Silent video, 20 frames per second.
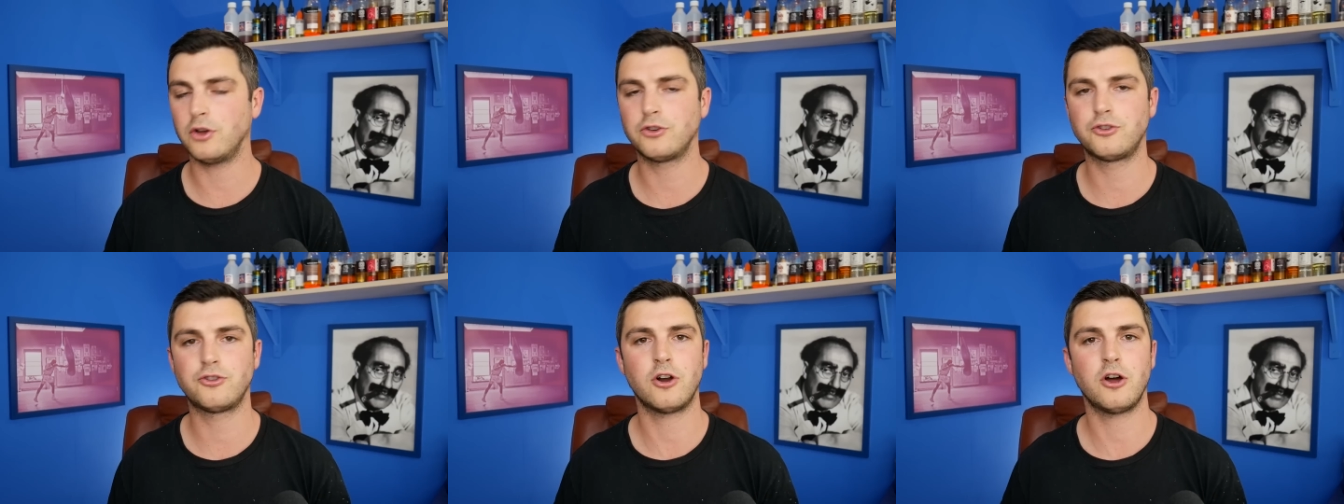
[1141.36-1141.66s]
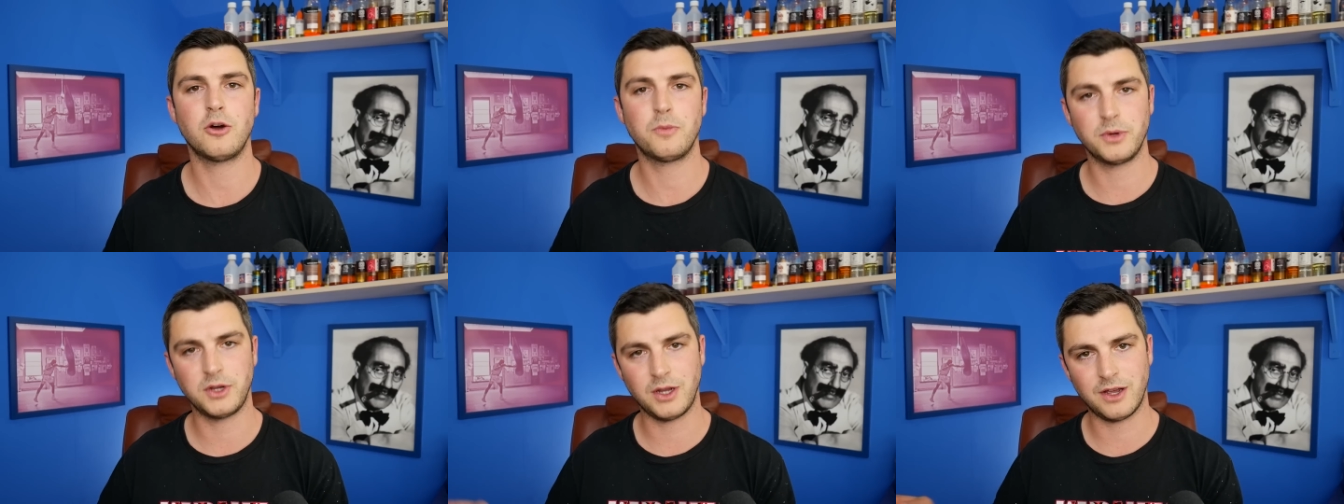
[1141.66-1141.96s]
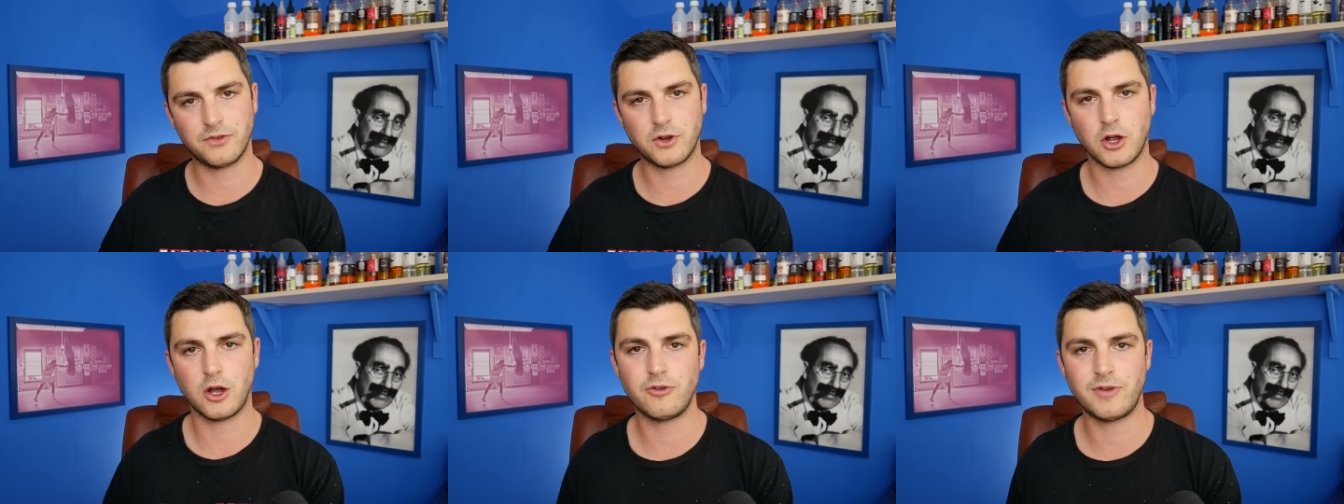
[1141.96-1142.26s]
a drop, you
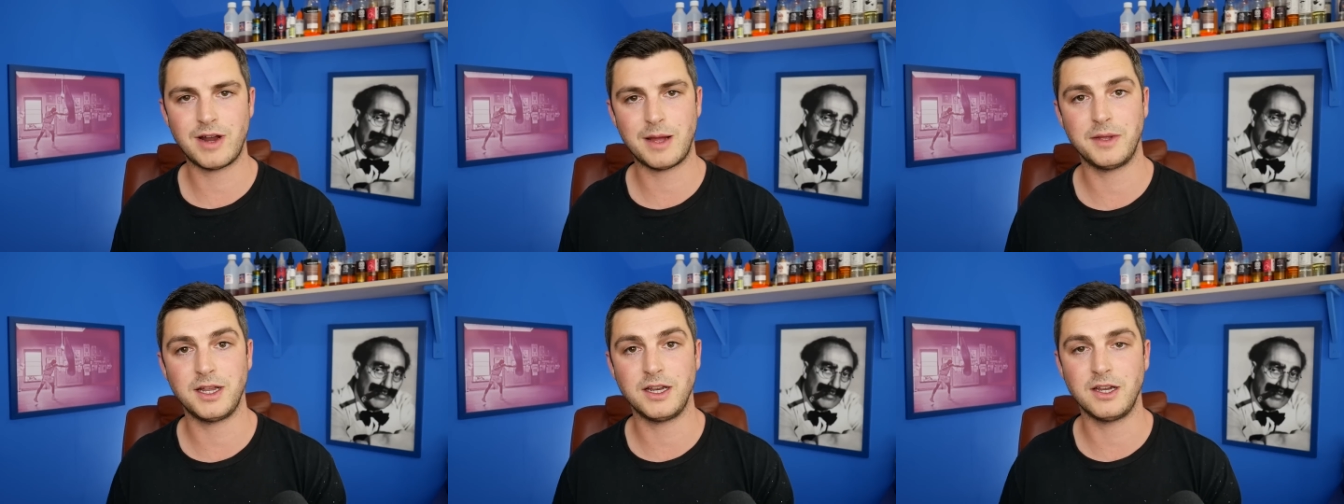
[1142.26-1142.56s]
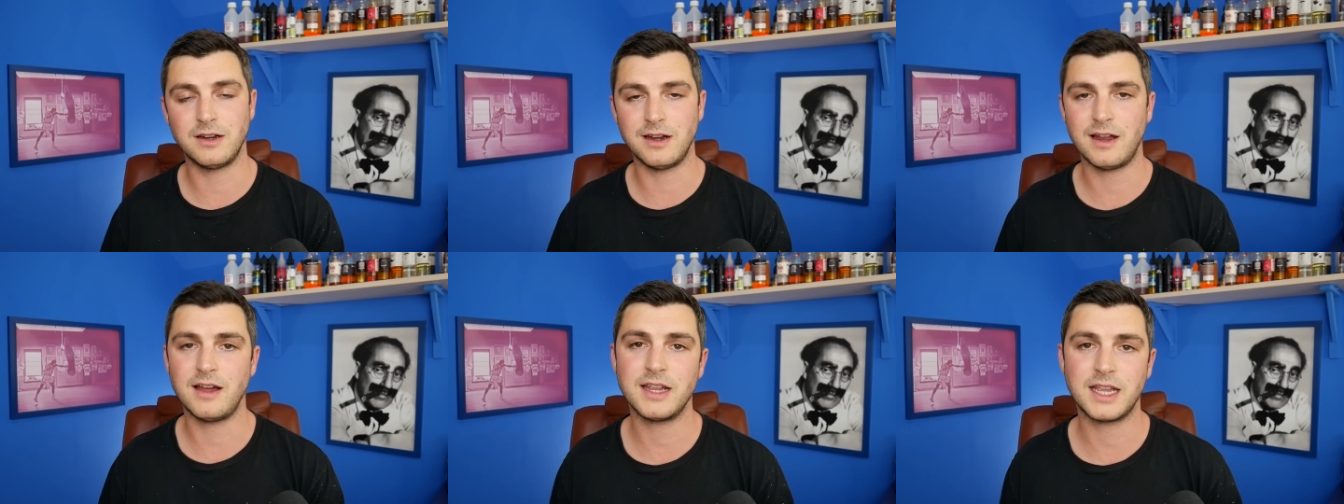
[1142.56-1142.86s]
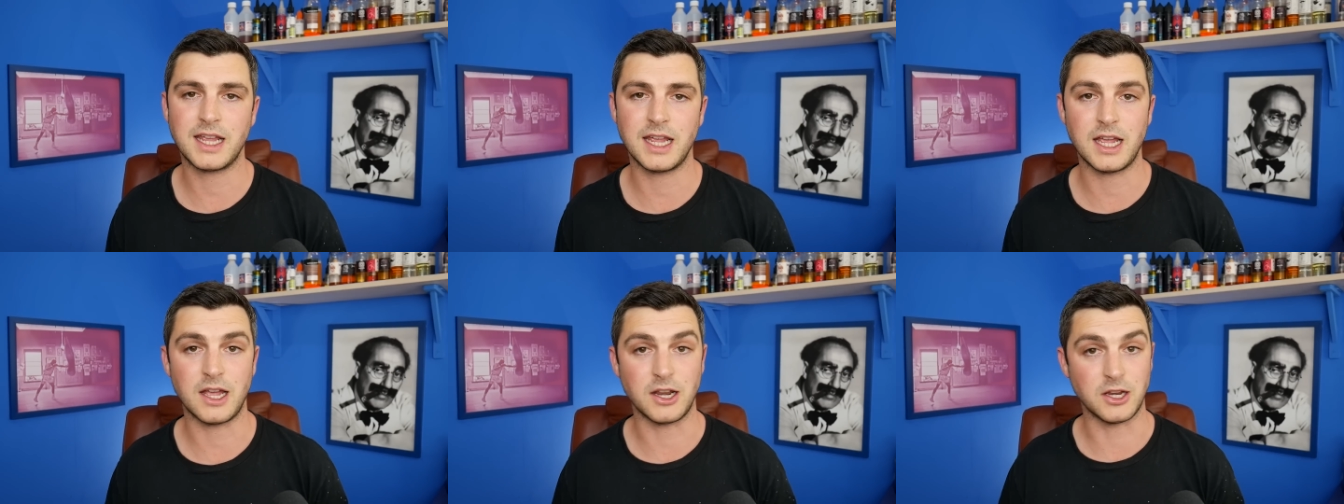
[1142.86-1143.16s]
have got a rabbit and you
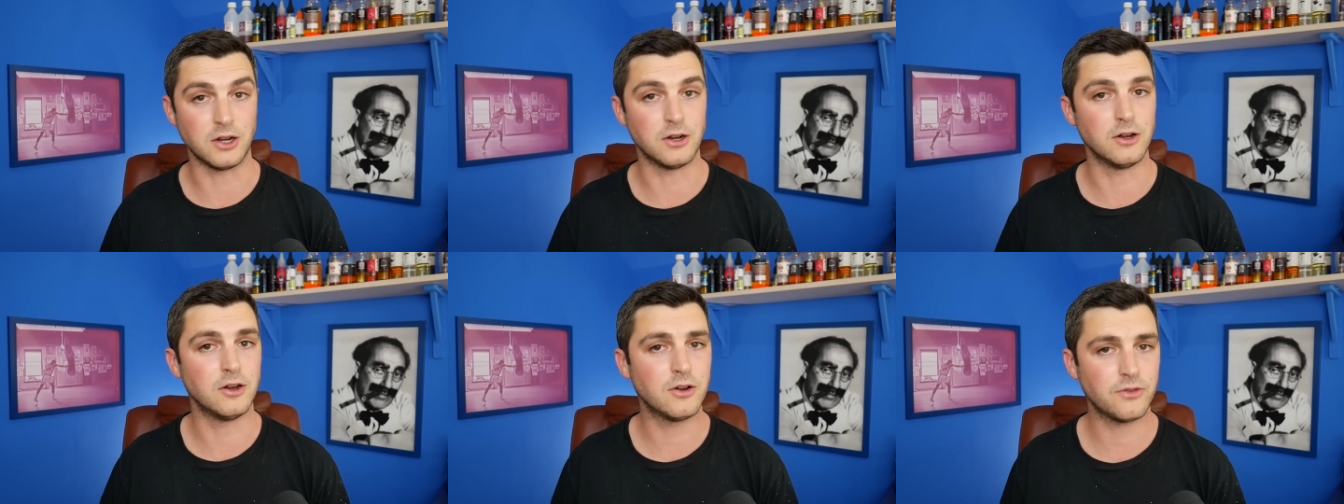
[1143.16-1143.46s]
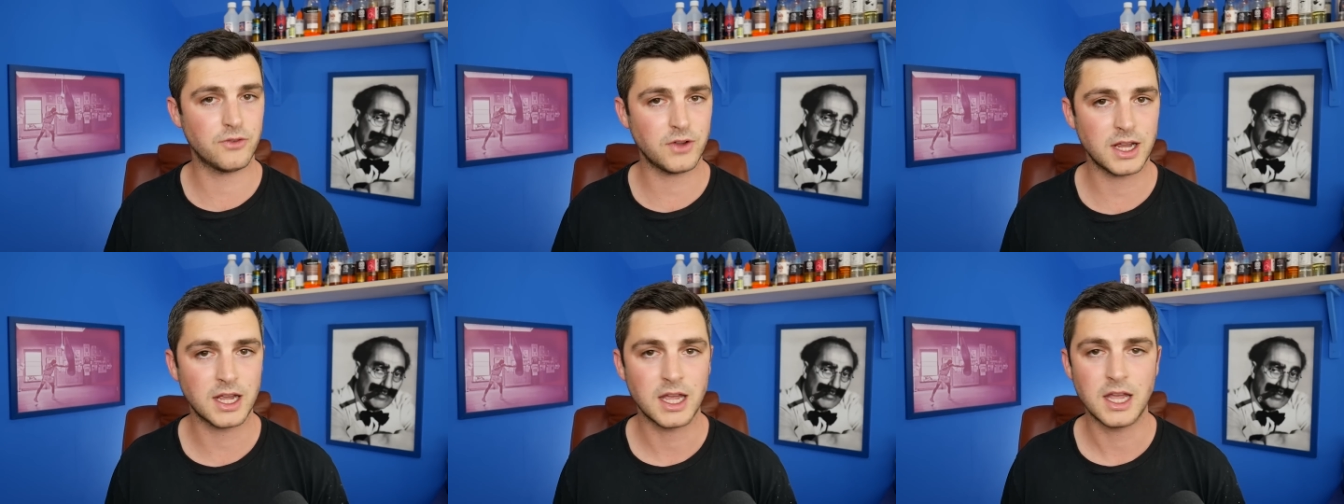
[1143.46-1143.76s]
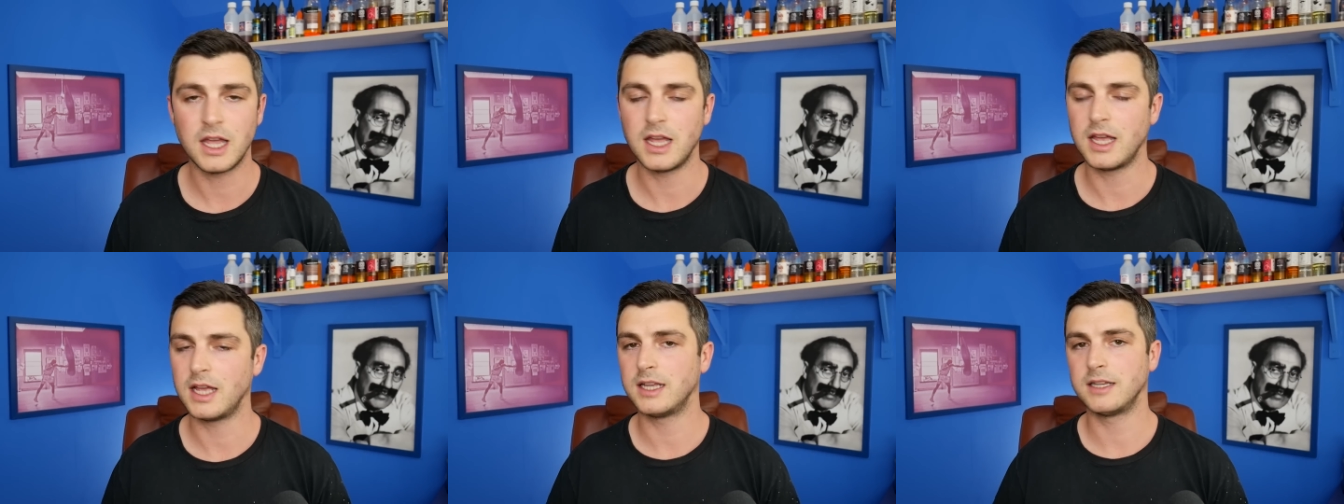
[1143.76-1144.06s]
like it and you love it
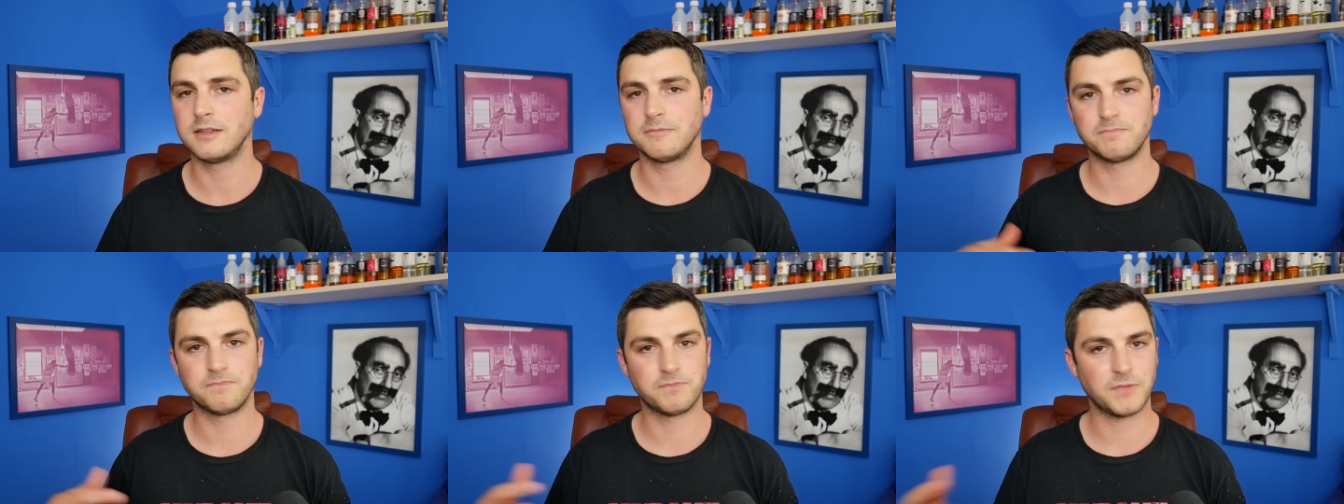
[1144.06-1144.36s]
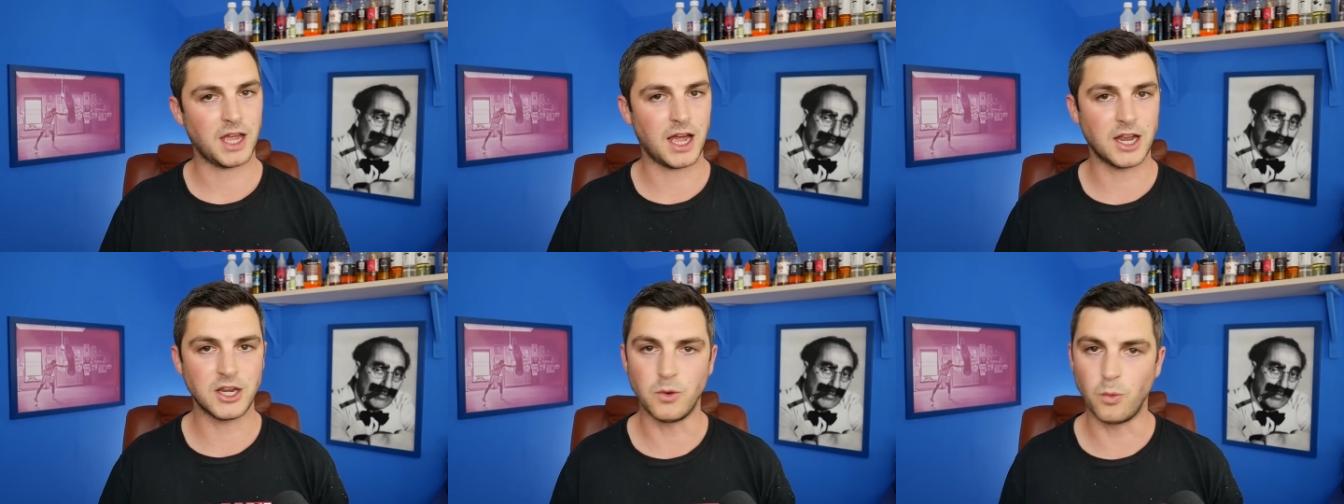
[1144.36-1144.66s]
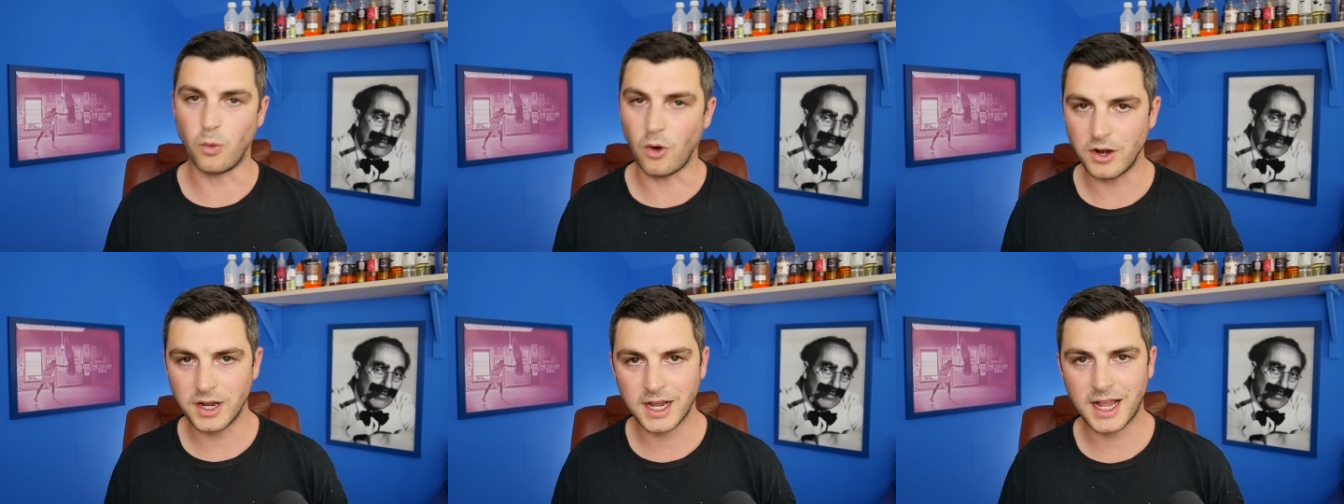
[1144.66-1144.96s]
and you
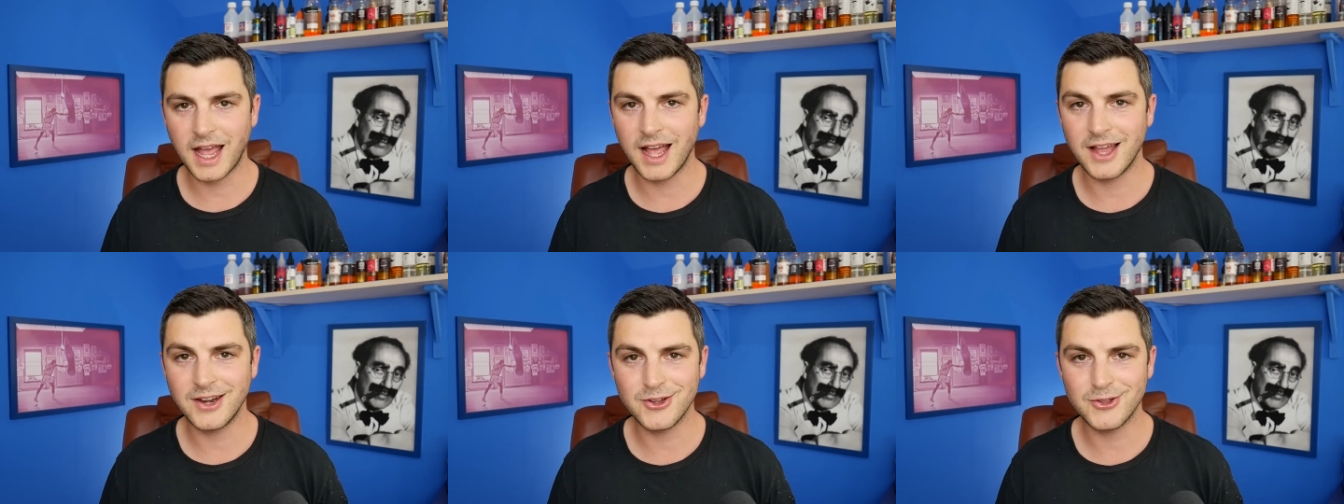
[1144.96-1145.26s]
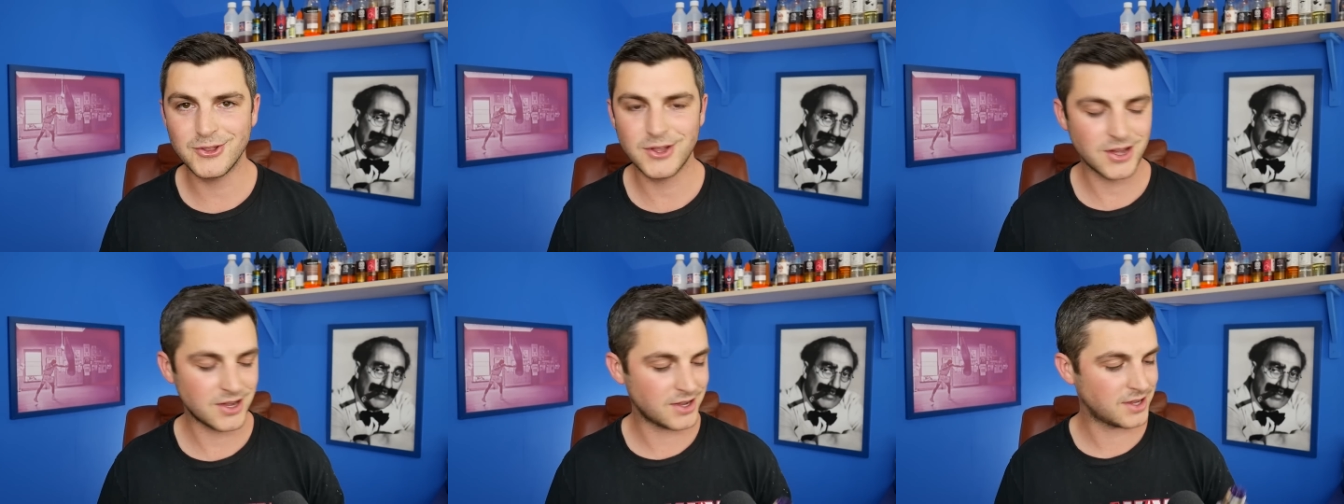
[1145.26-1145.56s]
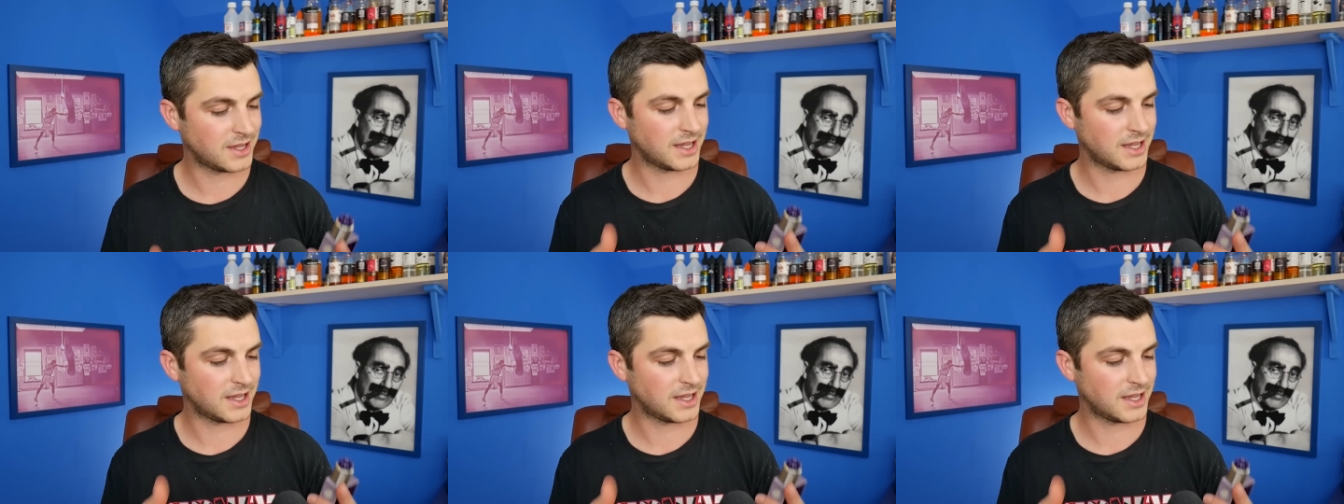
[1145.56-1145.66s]
want to get another,